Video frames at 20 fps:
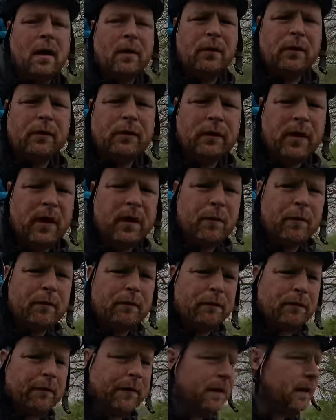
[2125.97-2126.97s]
I will say
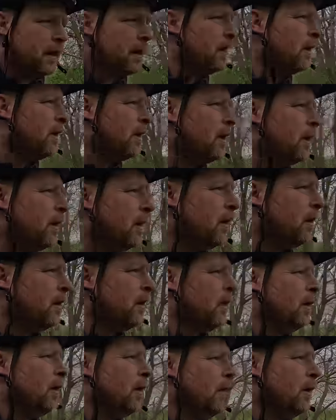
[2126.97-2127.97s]
one thing,
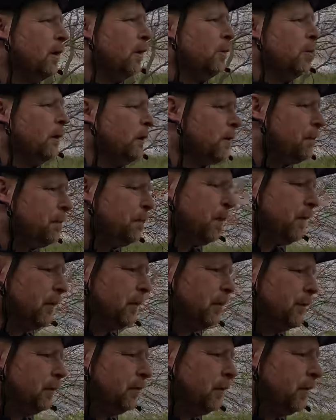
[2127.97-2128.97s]
when you plan
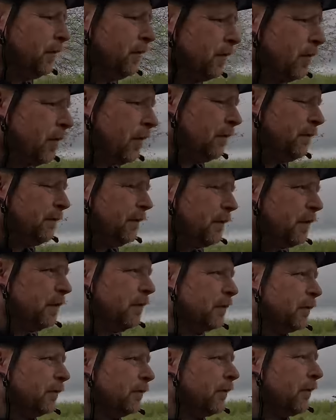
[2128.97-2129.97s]
on doing these sort of
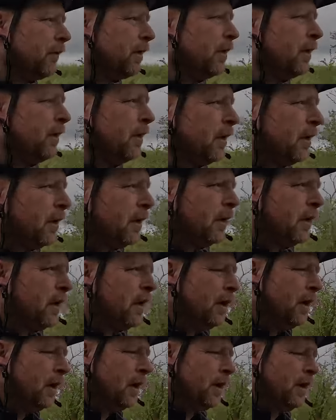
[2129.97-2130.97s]
videos
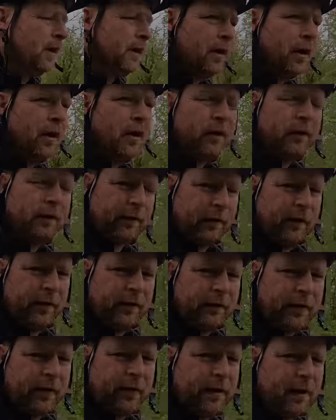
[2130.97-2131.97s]
and it all
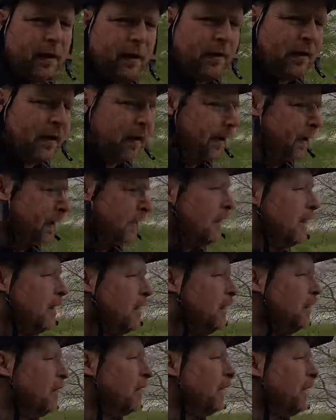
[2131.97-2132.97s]
turns out all right,
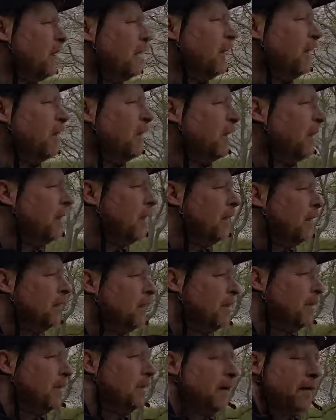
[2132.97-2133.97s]

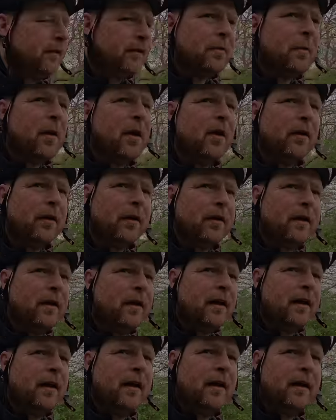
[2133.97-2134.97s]
and the next morning
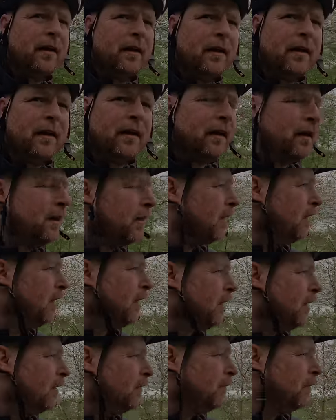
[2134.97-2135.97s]

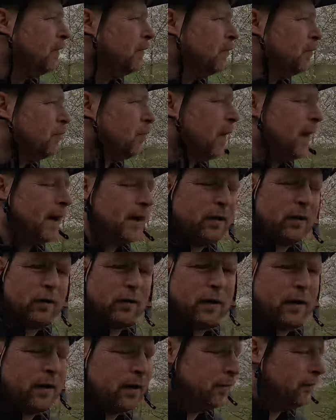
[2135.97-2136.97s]
feels quite
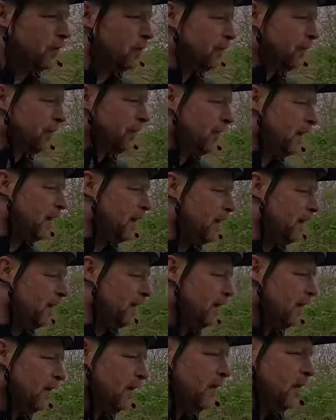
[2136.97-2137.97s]
good, to be fair.
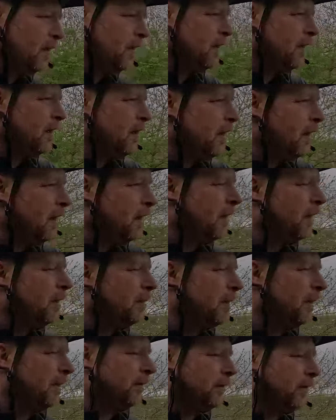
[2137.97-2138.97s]
And
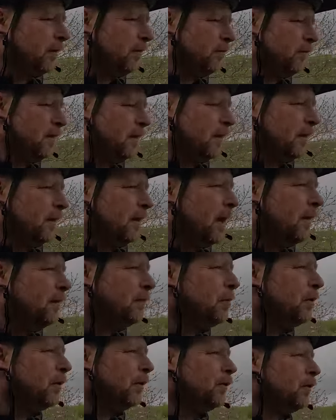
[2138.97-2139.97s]
that might sound really
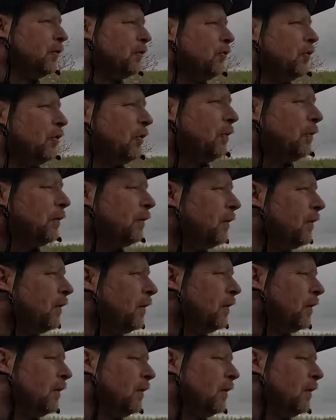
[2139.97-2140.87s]
daft, but it's the truth.